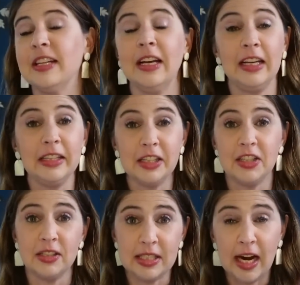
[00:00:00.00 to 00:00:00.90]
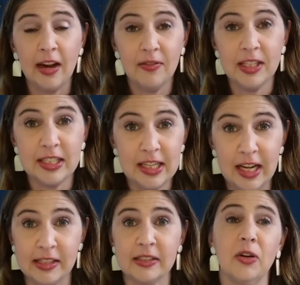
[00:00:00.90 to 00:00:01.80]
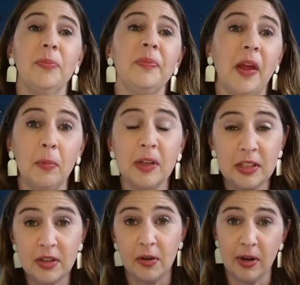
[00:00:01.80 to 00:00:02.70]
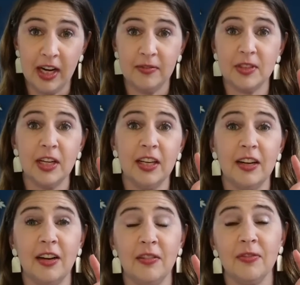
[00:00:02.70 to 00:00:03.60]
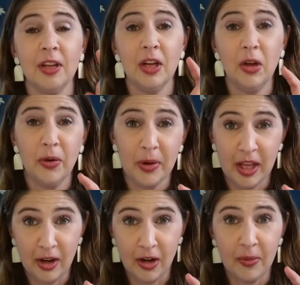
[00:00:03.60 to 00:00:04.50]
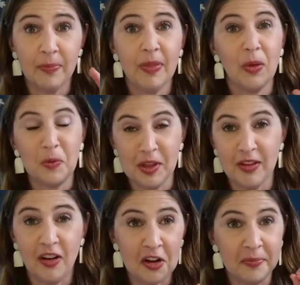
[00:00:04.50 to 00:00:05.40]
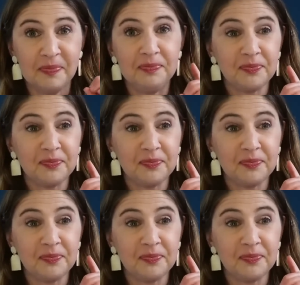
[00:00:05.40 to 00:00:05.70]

I need to just dive in today. So I'm going to do it right after I get off here with y'all.